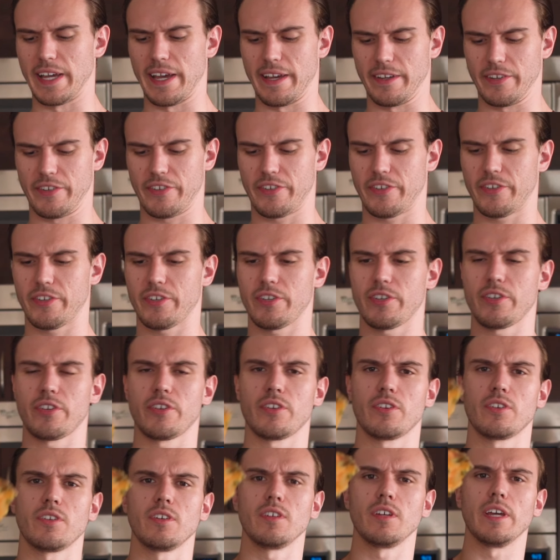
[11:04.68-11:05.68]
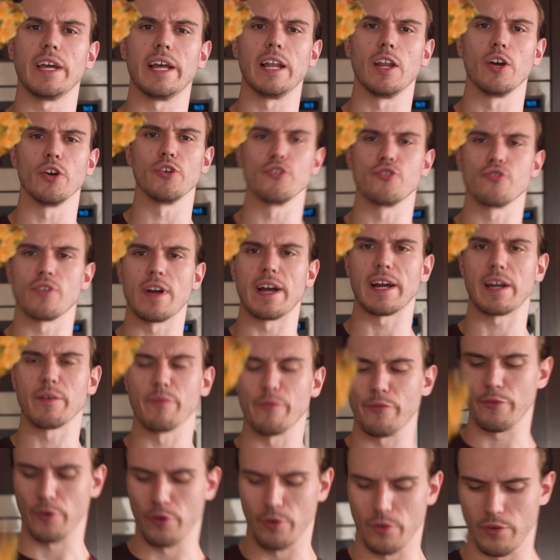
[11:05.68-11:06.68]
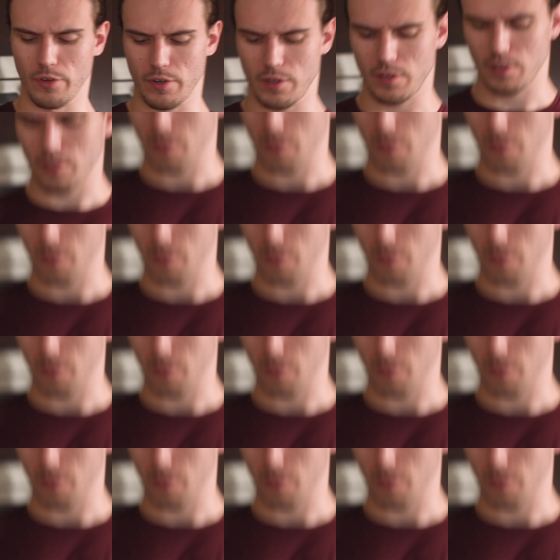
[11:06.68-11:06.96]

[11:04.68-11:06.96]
tests. Yellow dragon fruit.